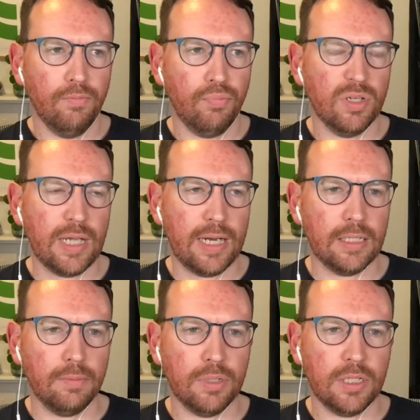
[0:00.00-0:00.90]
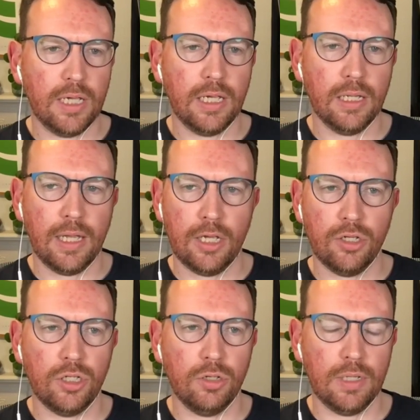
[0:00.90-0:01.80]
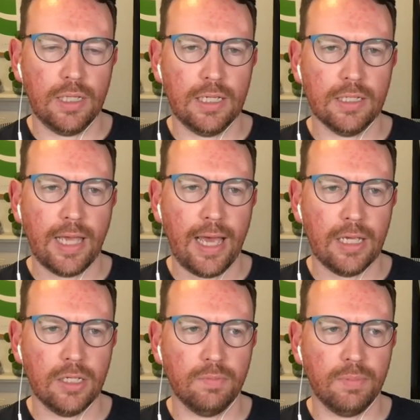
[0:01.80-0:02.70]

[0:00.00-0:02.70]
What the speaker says: presented a particular issue in this case